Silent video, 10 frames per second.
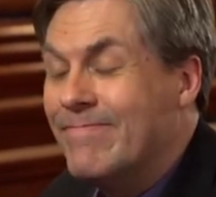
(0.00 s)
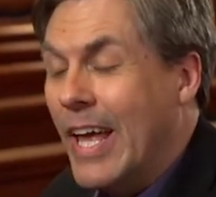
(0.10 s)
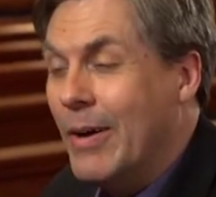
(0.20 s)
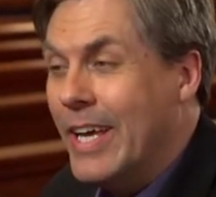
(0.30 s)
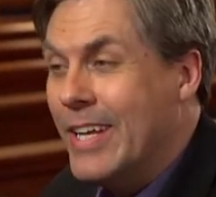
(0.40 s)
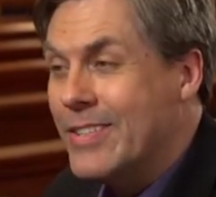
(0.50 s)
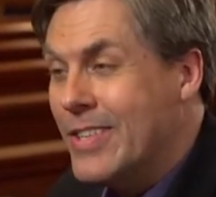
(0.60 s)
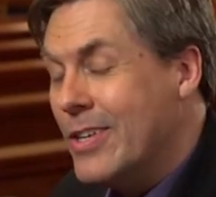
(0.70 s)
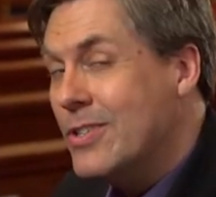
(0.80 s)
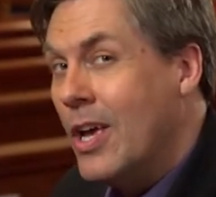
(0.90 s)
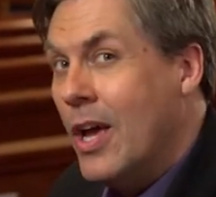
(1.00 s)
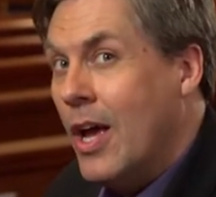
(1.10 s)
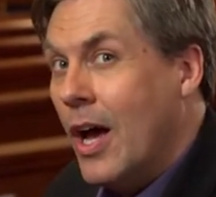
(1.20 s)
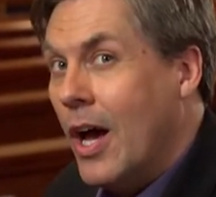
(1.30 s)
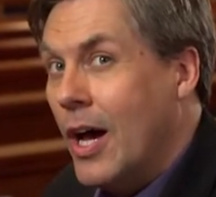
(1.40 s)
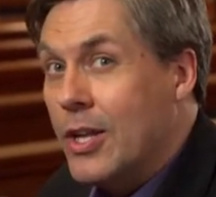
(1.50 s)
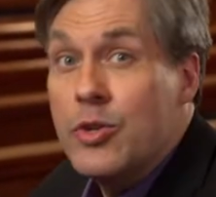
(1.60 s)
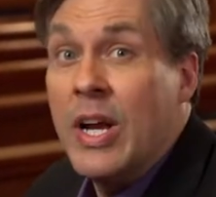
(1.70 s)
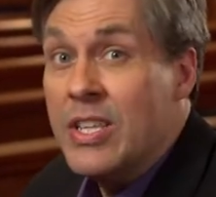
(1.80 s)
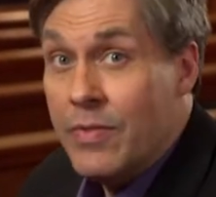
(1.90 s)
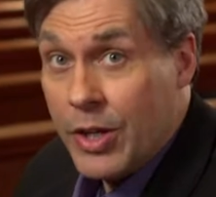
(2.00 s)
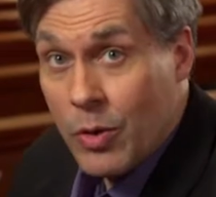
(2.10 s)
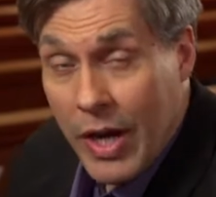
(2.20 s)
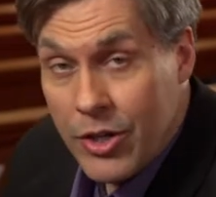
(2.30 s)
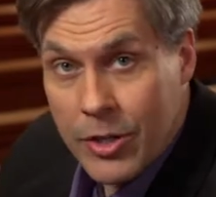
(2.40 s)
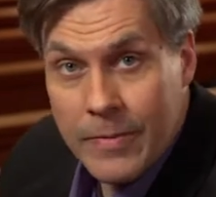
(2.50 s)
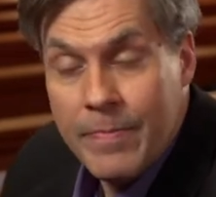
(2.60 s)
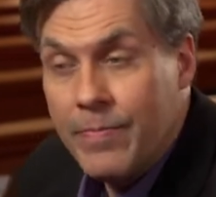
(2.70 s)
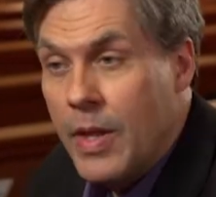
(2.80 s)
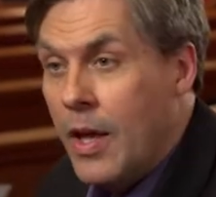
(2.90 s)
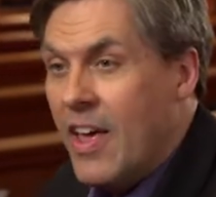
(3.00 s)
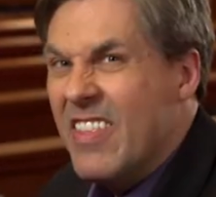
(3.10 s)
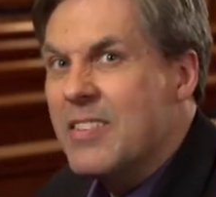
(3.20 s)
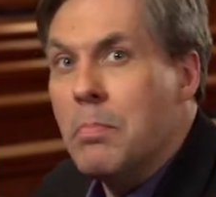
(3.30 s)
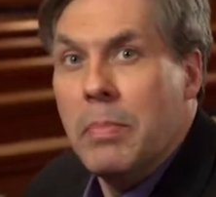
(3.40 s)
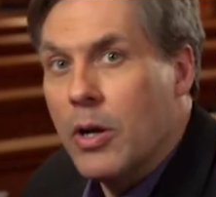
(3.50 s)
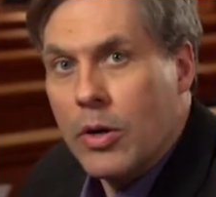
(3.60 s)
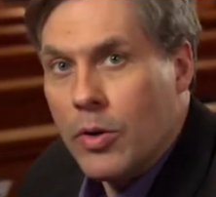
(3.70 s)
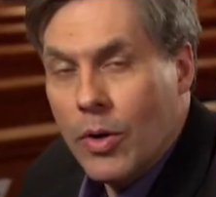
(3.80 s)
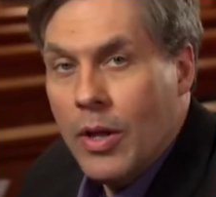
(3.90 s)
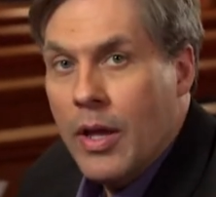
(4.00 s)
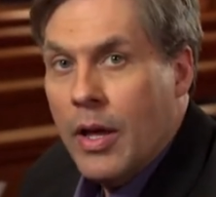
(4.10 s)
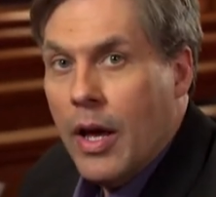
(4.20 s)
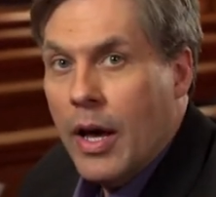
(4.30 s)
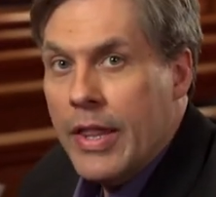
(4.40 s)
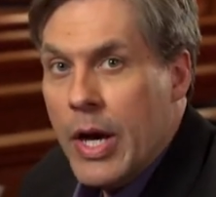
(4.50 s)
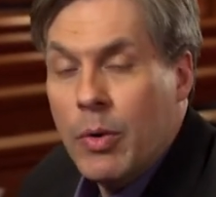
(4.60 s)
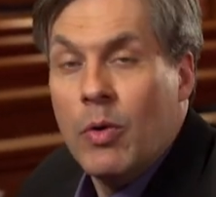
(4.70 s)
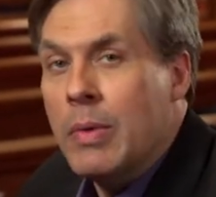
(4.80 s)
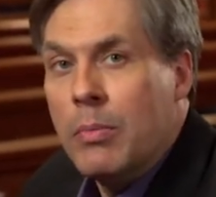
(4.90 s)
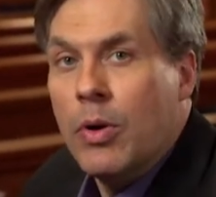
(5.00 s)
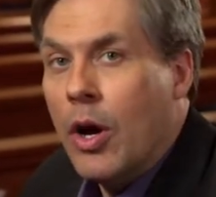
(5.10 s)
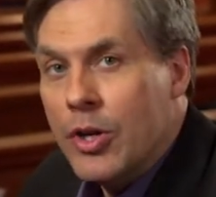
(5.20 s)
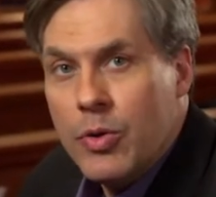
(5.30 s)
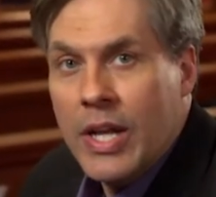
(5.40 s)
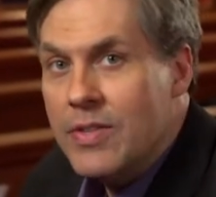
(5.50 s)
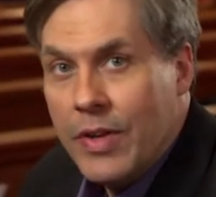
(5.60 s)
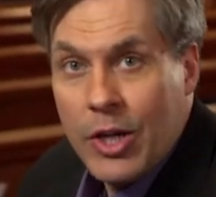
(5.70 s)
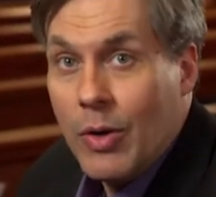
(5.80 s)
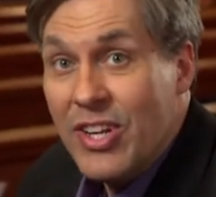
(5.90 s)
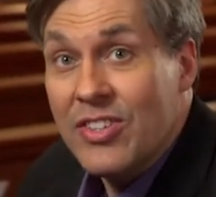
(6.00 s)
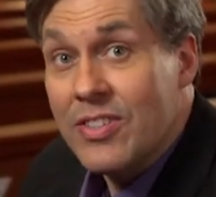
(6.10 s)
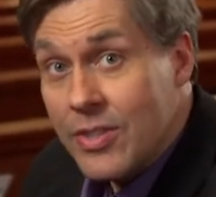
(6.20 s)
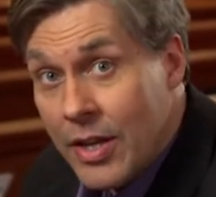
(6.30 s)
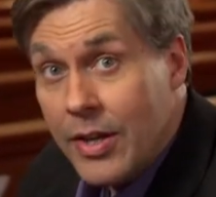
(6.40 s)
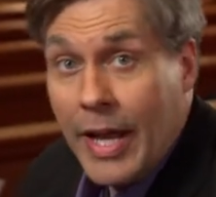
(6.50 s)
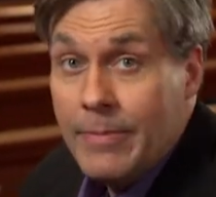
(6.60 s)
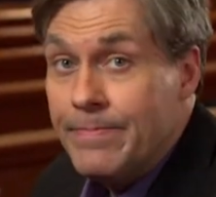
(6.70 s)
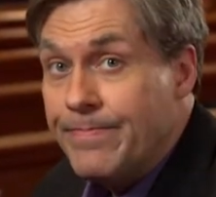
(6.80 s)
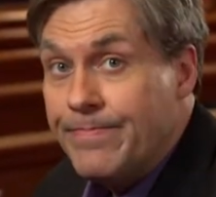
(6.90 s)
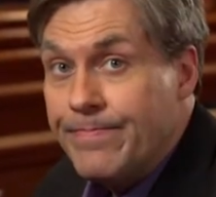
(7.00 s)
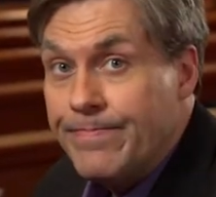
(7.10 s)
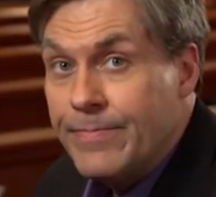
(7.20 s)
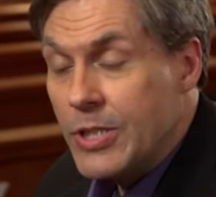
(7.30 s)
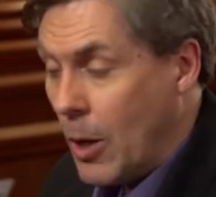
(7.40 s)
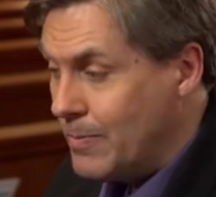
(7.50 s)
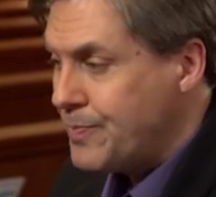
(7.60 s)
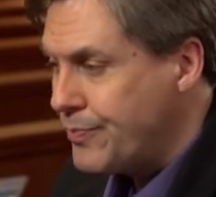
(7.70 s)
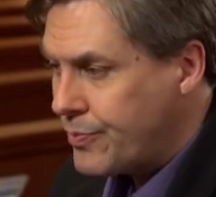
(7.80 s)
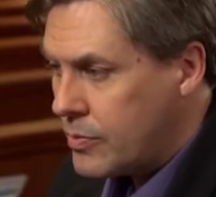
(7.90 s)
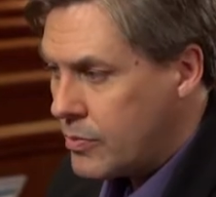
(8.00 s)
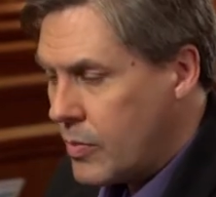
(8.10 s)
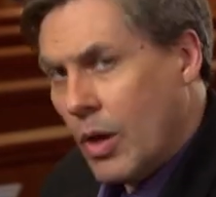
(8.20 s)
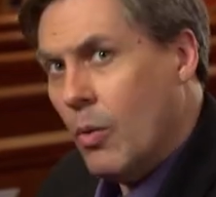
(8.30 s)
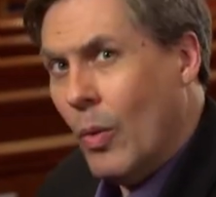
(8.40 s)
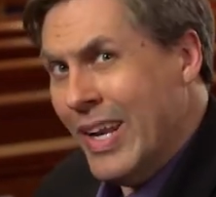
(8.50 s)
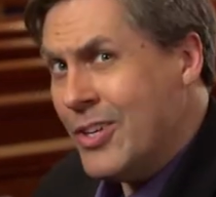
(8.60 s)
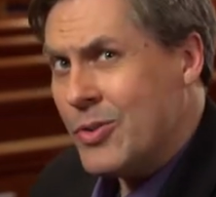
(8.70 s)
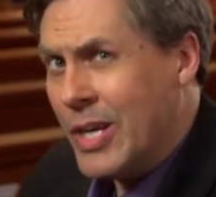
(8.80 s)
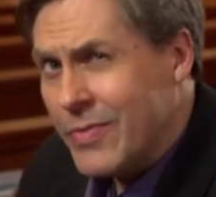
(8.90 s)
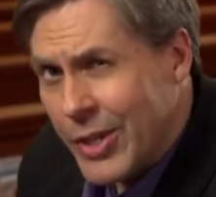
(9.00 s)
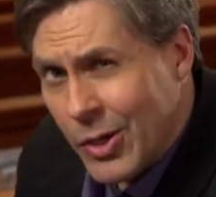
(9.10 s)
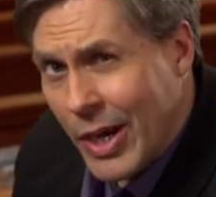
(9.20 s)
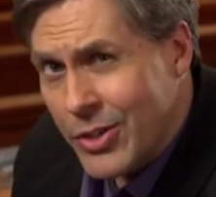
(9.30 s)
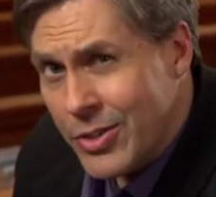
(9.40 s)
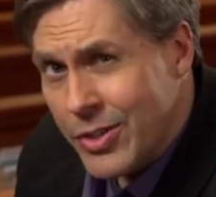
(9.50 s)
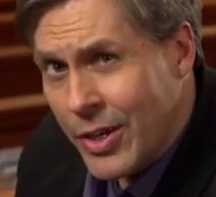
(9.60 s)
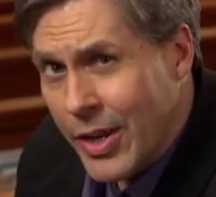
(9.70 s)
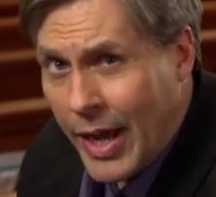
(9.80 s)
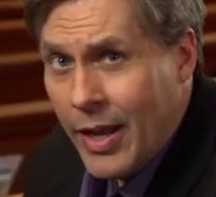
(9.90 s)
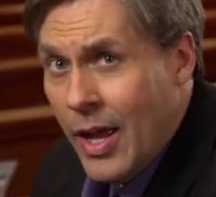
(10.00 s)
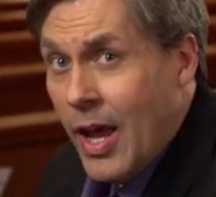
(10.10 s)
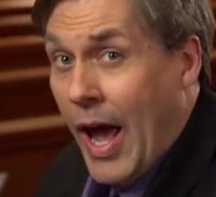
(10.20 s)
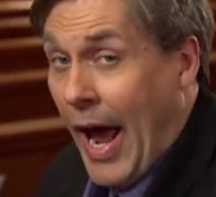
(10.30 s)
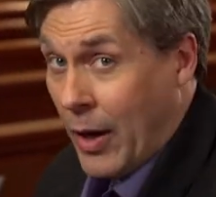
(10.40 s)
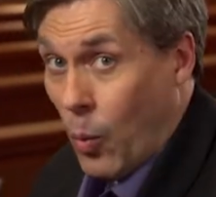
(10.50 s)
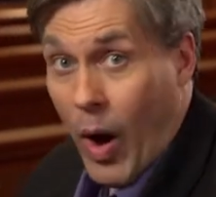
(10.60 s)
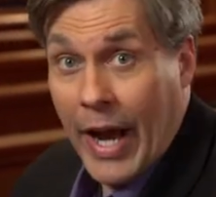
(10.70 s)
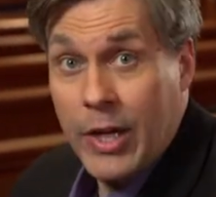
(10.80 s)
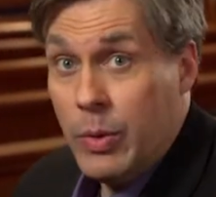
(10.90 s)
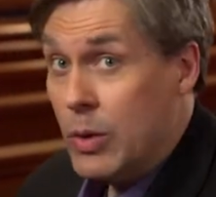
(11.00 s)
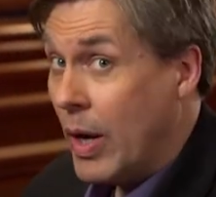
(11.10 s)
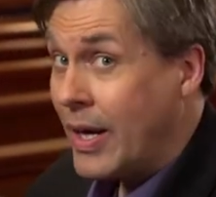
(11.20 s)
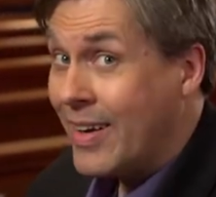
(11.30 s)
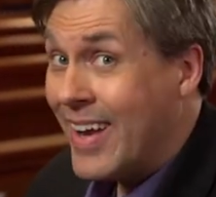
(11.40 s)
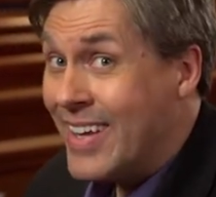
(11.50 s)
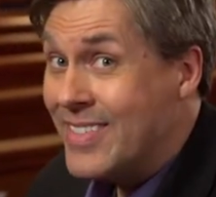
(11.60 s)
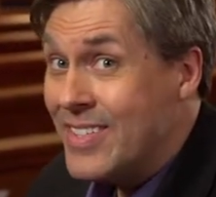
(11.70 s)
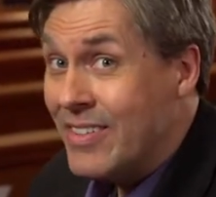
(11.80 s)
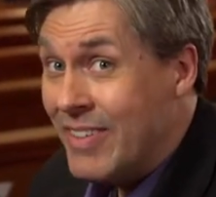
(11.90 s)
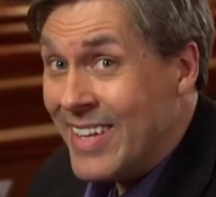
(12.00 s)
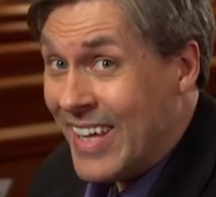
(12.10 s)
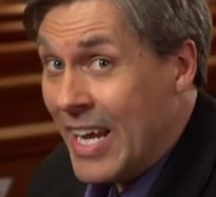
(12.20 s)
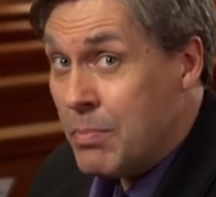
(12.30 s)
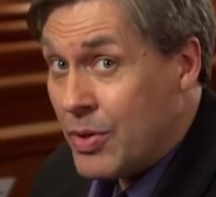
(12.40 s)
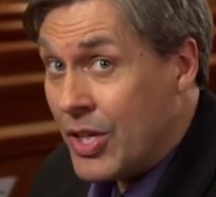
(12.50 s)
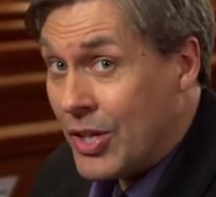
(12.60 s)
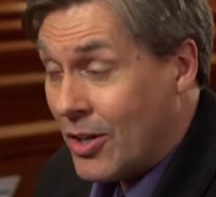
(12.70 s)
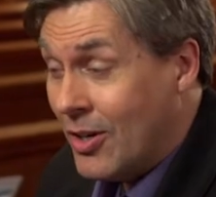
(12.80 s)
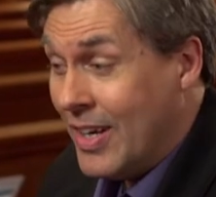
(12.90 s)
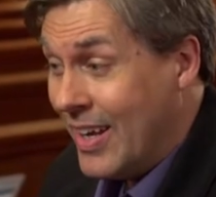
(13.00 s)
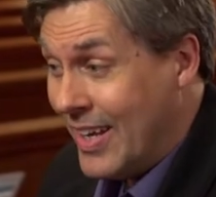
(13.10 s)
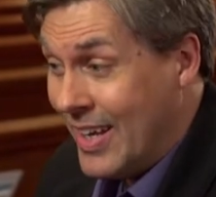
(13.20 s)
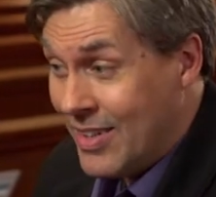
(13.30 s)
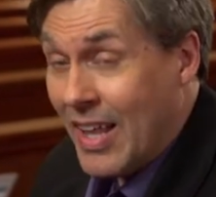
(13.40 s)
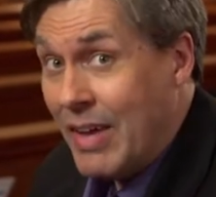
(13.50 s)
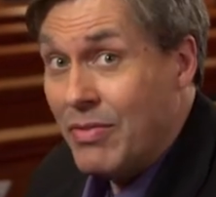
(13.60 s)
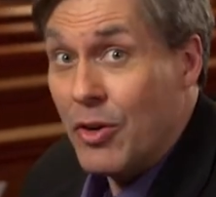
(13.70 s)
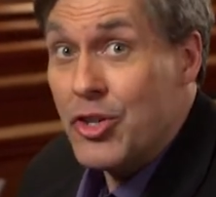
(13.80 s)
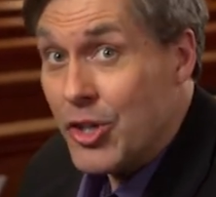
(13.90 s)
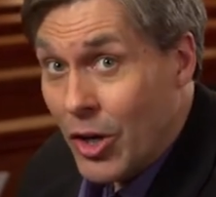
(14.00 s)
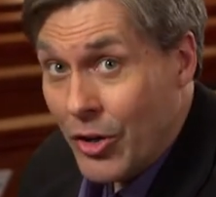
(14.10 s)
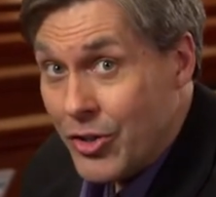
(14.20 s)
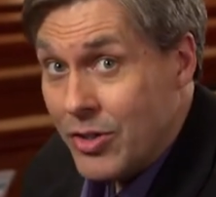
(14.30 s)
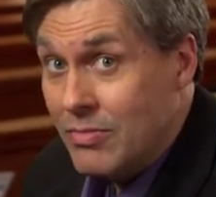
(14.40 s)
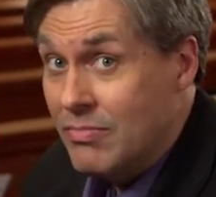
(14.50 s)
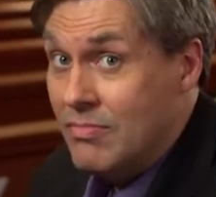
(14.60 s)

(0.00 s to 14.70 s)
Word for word: Now, it is this uh, transfiguration, this miracle, uh, that we remember on Transfiguration Sunday. So, when is Transfiguration Sunday, and why do we recognize this event in particular in the life of our church?